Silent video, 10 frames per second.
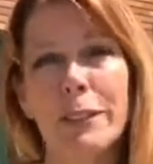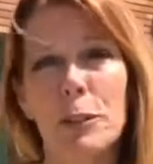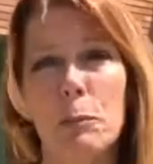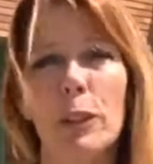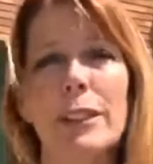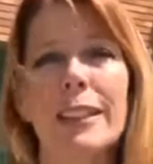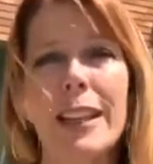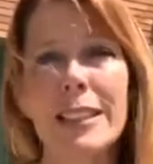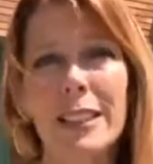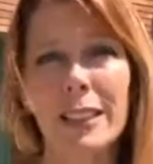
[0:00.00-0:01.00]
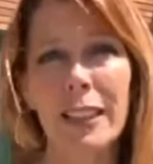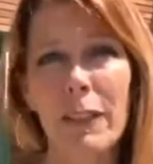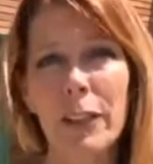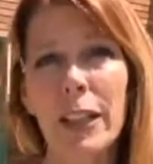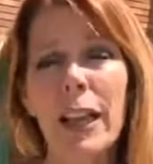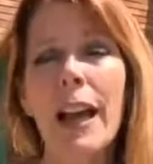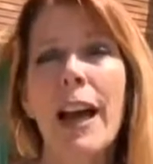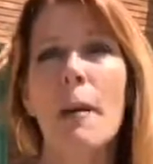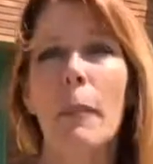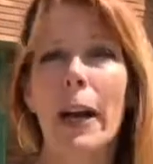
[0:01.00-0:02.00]
It was built in 1911
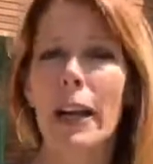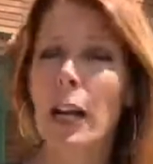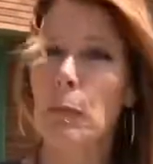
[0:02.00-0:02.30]
by a